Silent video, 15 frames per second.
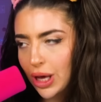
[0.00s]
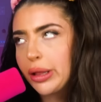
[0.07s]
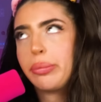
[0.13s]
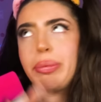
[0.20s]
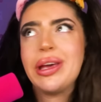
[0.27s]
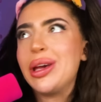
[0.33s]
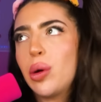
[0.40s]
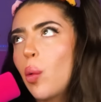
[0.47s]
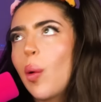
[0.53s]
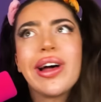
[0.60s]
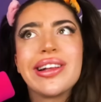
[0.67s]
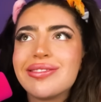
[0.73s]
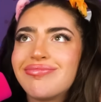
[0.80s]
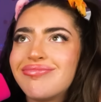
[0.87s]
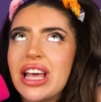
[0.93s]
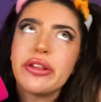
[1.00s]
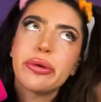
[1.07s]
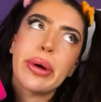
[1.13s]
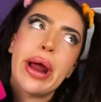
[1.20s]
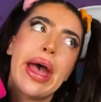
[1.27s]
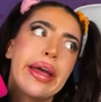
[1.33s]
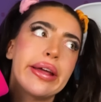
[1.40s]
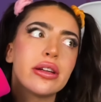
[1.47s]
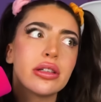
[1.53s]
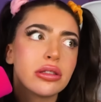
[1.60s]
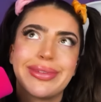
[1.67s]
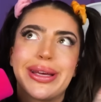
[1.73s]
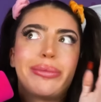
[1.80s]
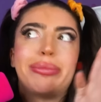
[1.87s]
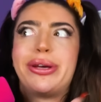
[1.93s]
And the pink one, and the red,
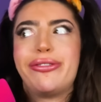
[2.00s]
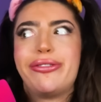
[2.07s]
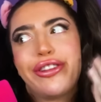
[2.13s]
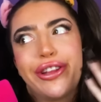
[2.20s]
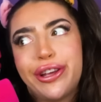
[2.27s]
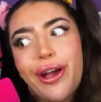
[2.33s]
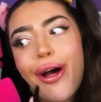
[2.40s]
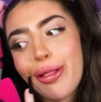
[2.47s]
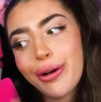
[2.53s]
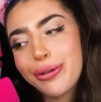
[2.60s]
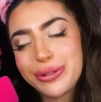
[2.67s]
maybe even the yellow